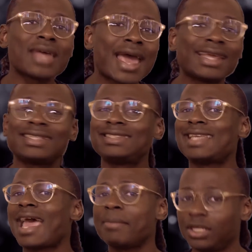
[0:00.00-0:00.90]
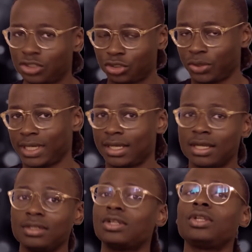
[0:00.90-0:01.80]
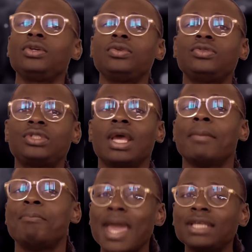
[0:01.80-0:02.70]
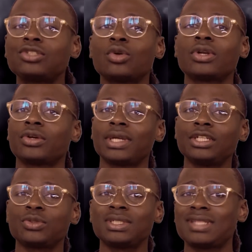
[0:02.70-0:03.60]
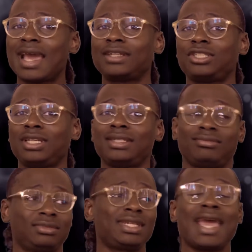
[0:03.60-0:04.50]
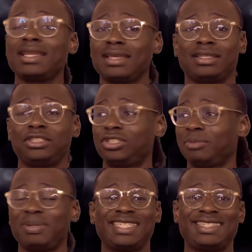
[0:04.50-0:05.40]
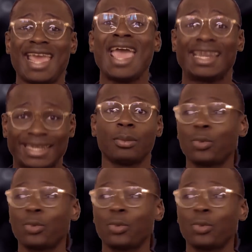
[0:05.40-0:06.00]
that examines Tree concludes, based on her injuries, that she technically should be dead.